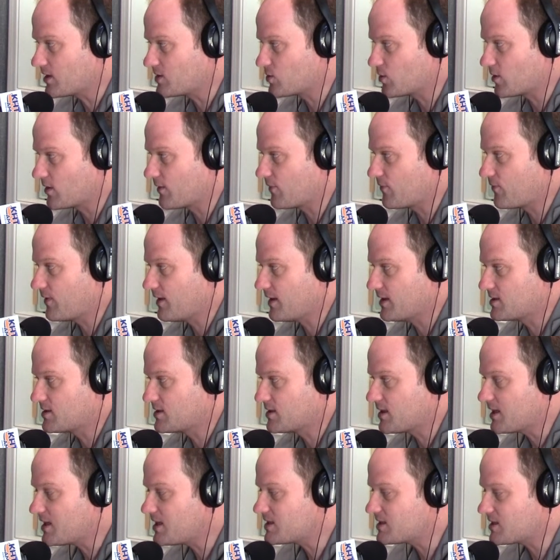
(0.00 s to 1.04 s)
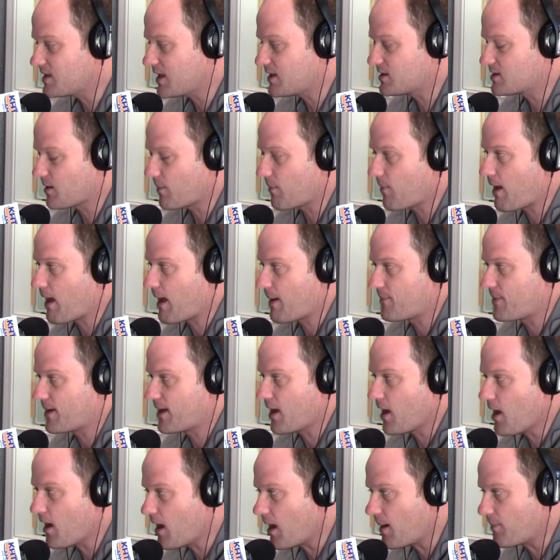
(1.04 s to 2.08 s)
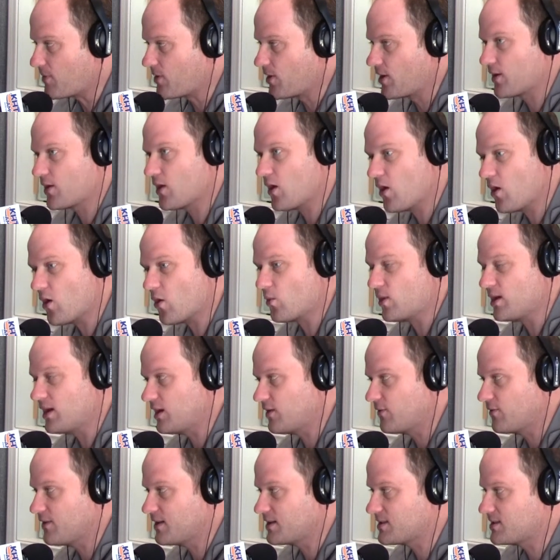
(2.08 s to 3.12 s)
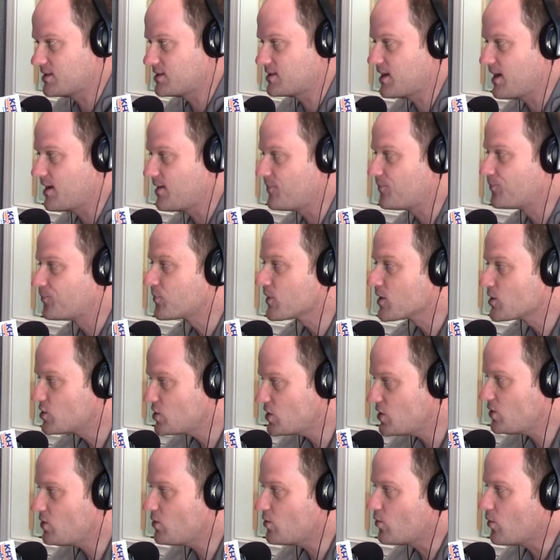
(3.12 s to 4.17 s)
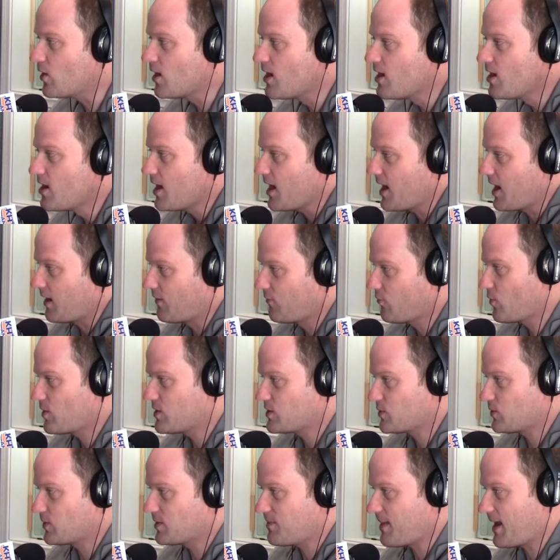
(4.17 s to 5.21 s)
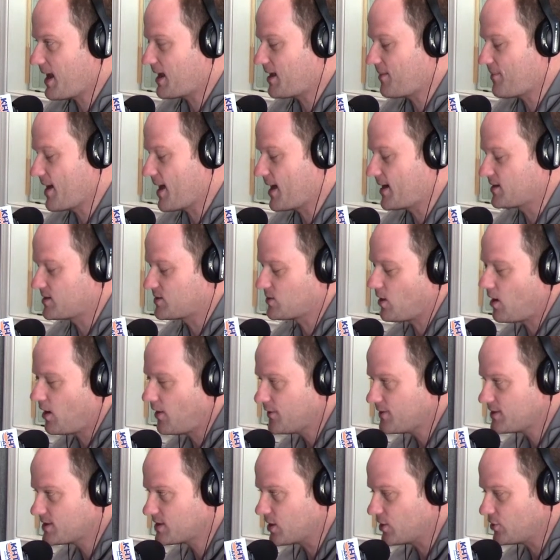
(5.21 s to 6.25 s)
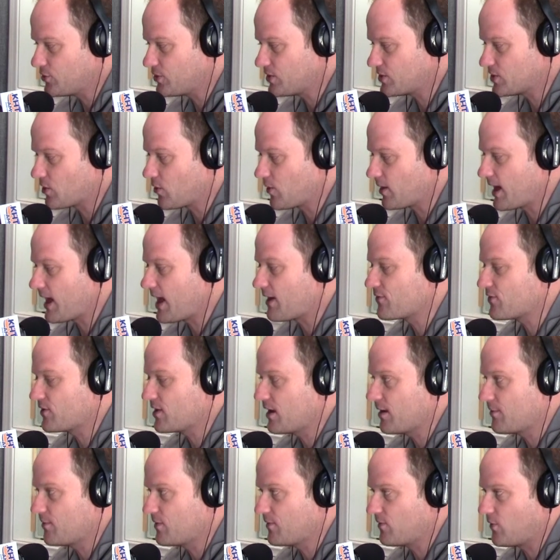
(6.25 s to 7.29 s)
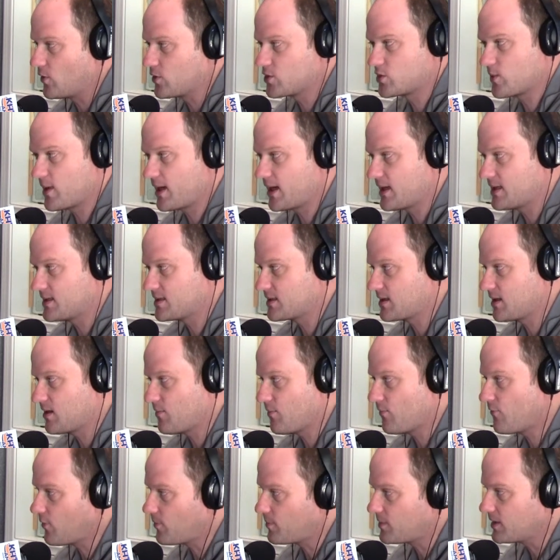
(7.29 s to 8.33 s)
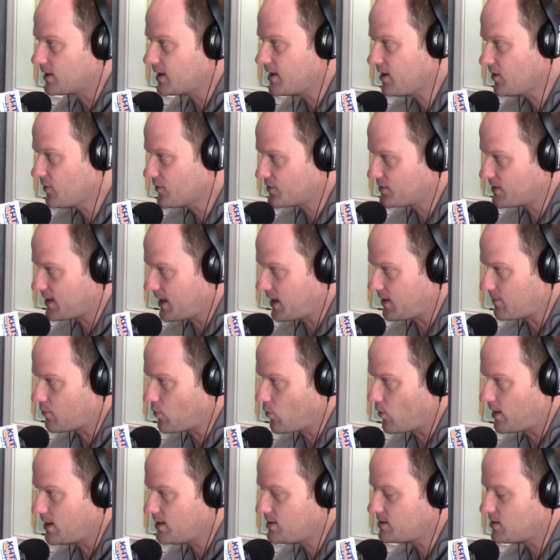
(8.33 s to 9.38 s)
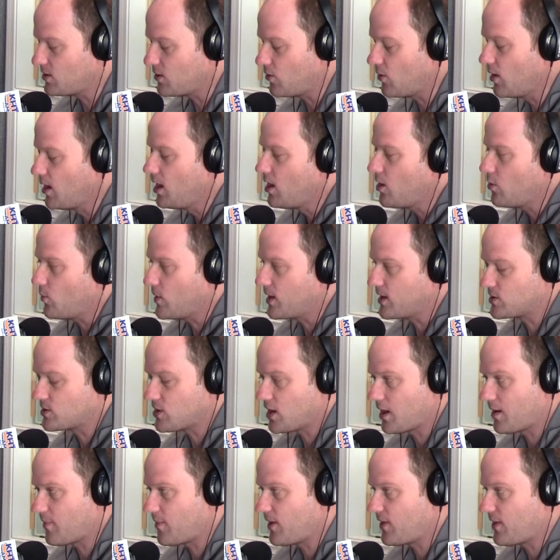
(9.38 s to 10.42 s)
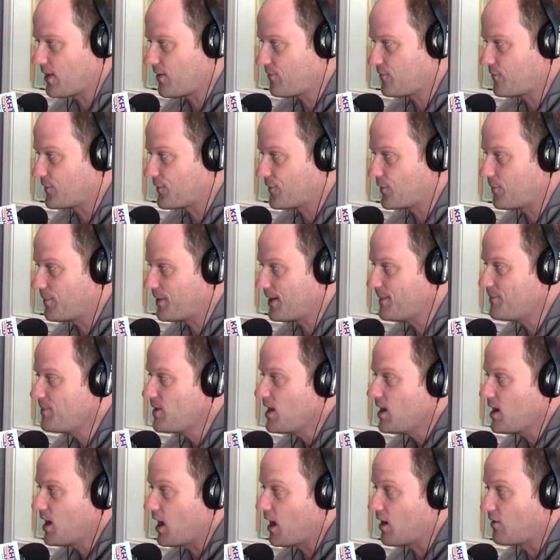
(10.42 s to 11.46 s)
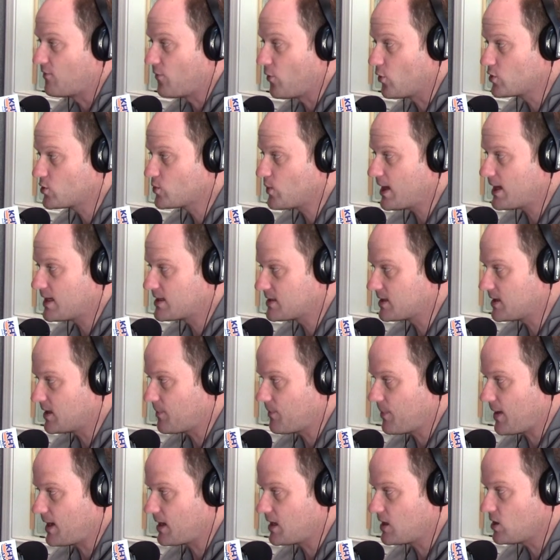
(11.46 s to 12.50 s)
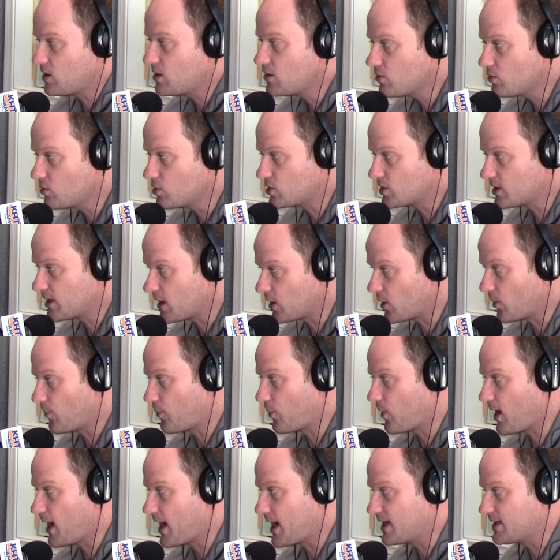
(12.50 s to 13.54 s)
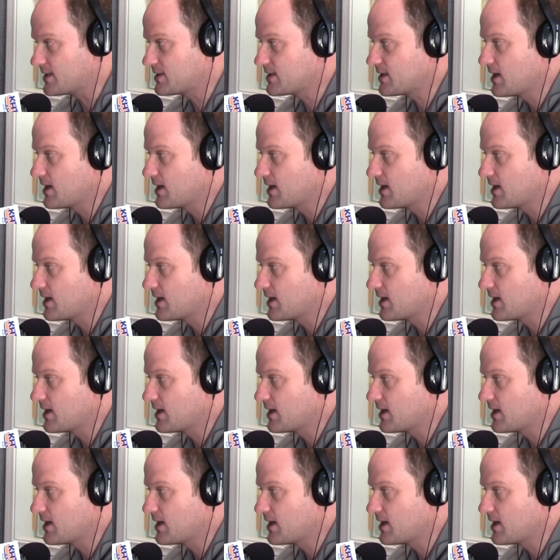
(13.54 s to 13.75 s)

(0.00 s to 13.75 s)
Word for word: It's sort of, it's these things are popping up and they're like, oh, we need to fix this. And two, everyone's really mad about it. So all these countries are going after them, and Volkswagen's going to, from a legal standpoint, so we can talk about that for a little bit, uh, Volkswagen's going to pay a huge legal price.